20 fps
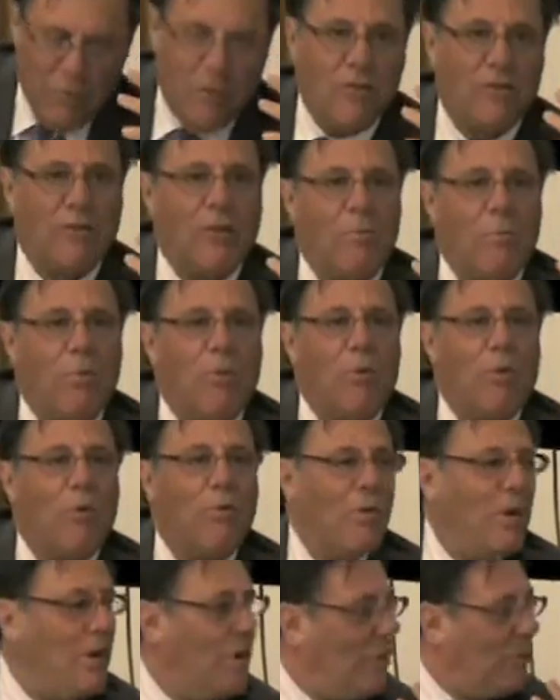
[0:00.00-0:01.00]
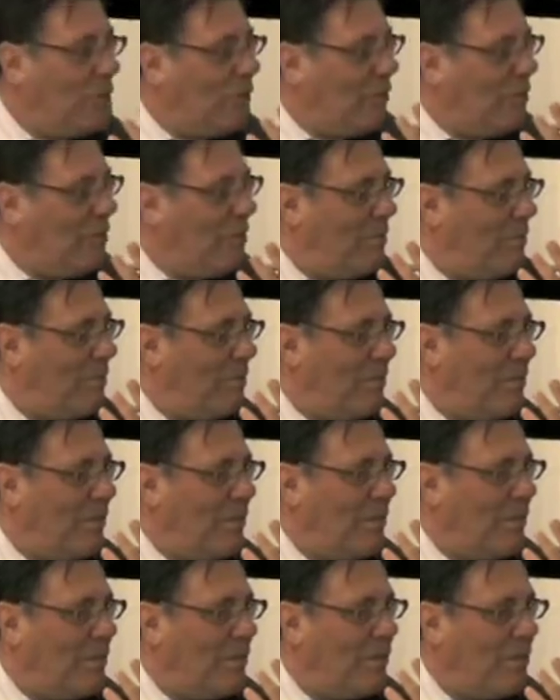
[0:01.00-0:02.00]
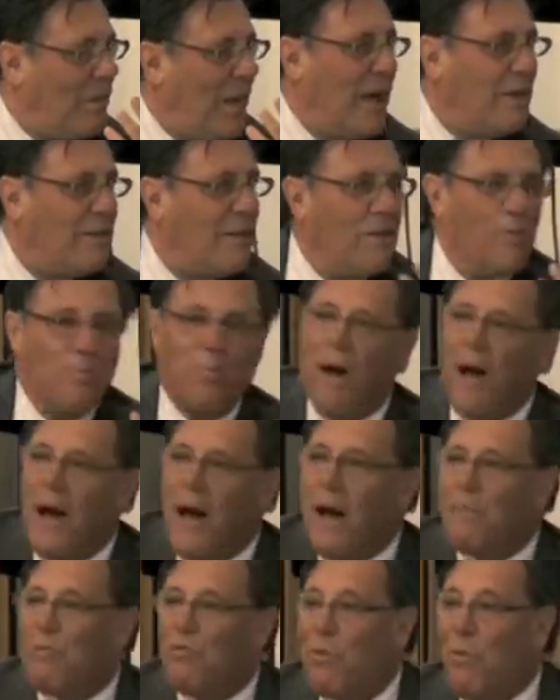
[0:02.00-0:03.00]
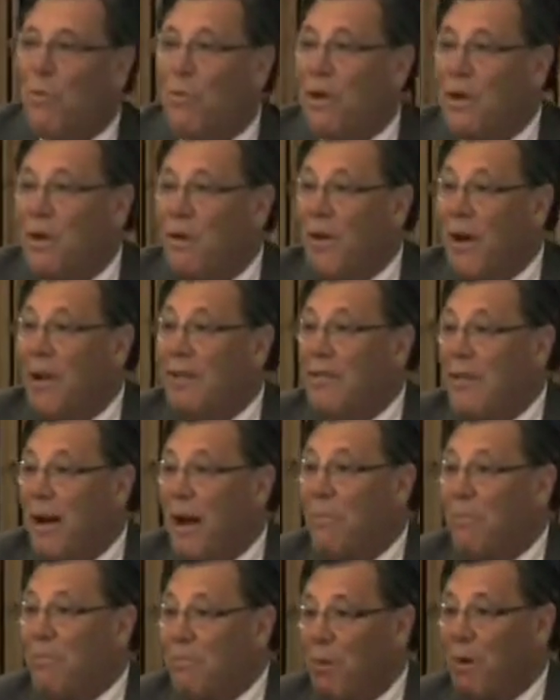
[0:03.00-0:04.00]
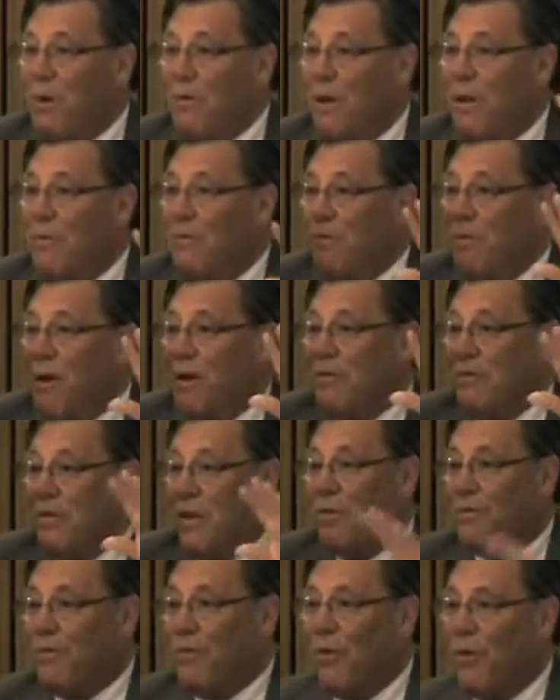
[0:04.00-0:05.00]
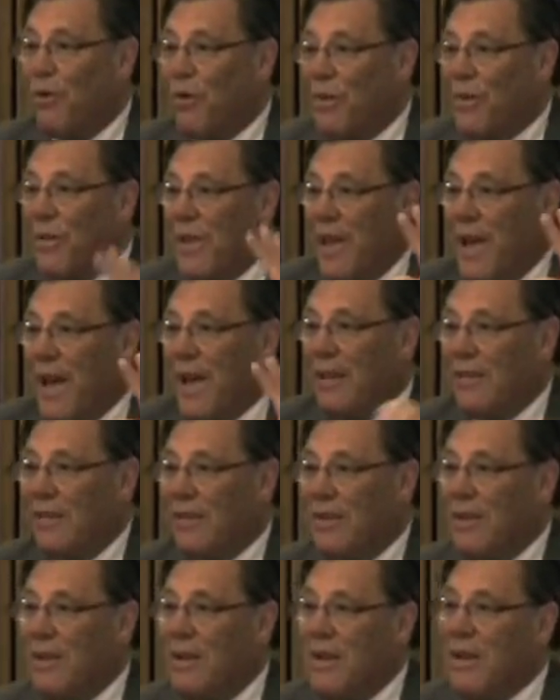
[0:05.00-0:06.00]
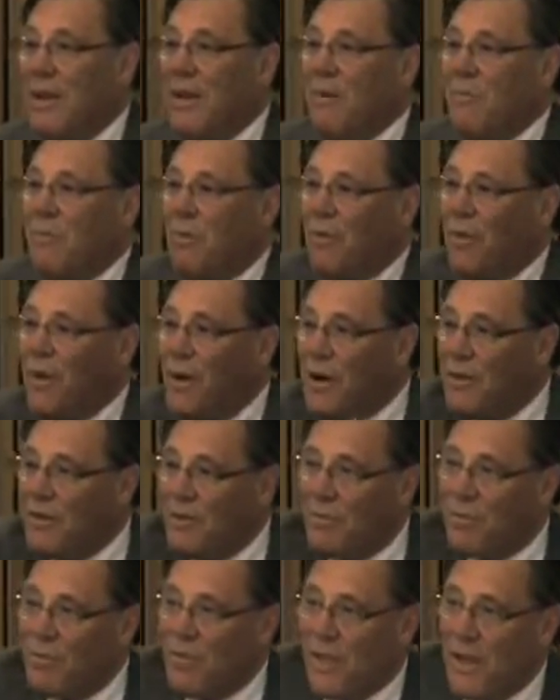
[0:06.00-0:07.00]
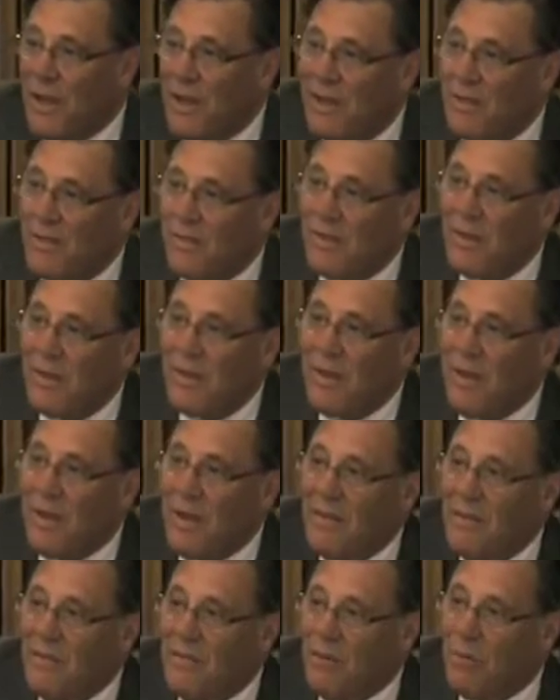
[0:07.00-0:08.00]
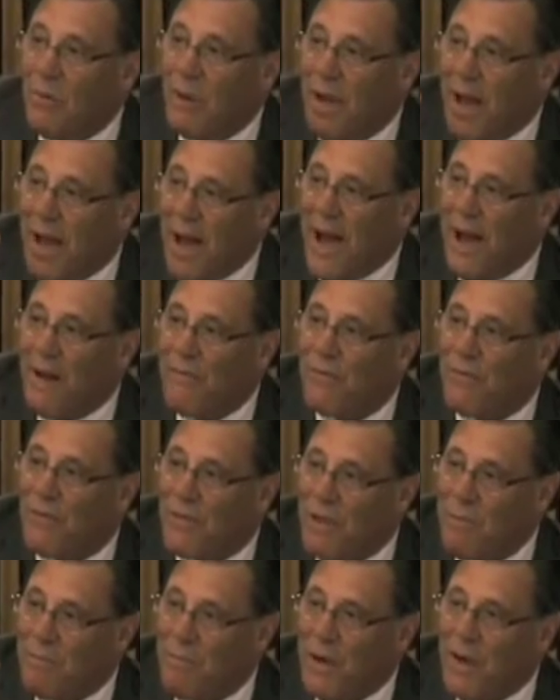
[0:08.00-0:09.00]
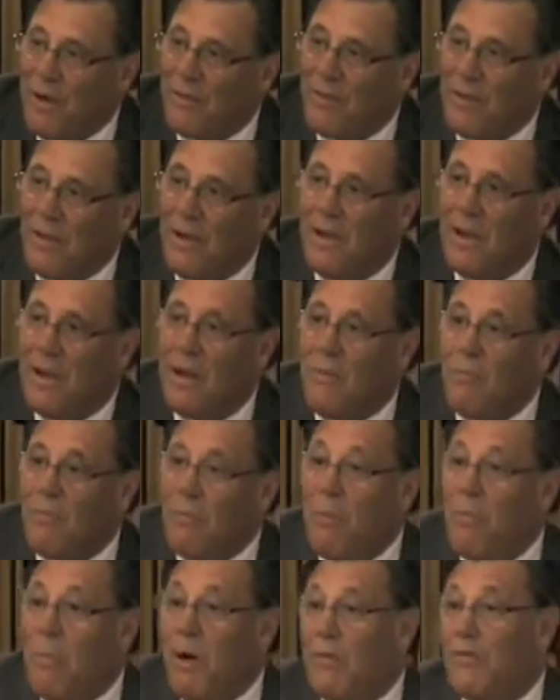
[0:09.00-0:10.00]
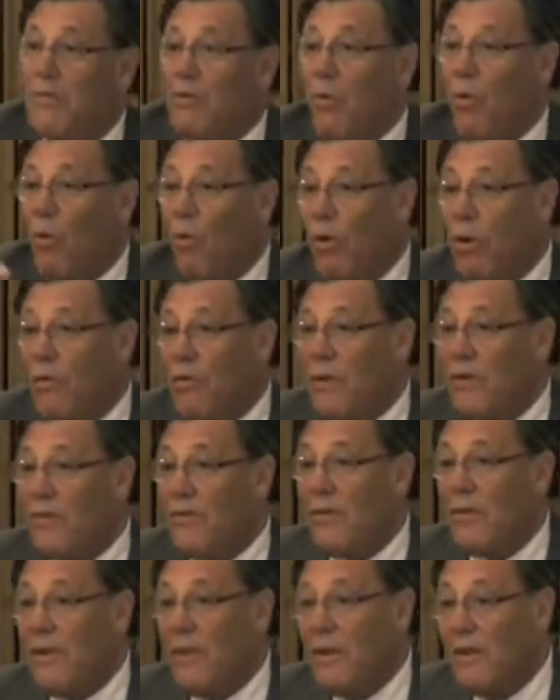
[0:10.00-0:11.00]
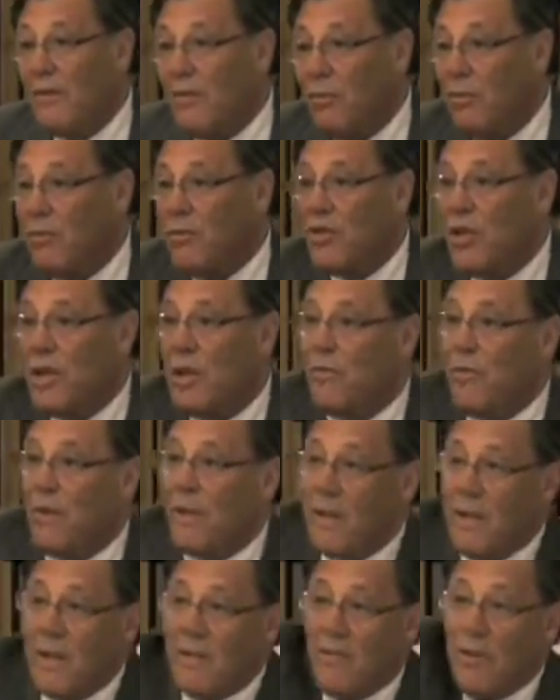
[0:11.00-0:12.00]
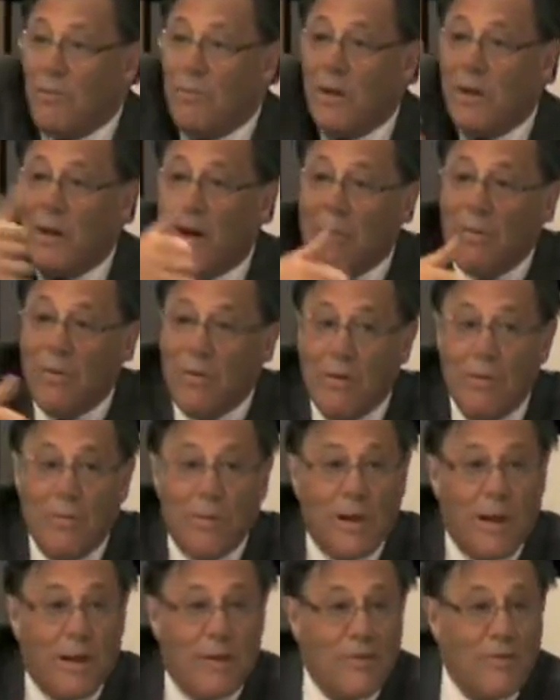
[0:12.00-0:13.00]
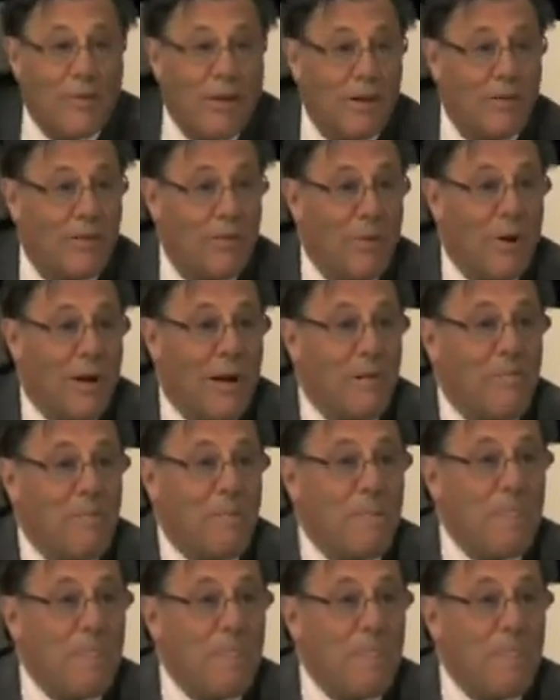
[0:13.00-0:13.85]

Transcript: to support those? That is perhaps what we're going to end up in voting for at the end. We've heard some things. Do we have the ability amongst all of us to achieve it? Let's open it up. Who would like to start us away?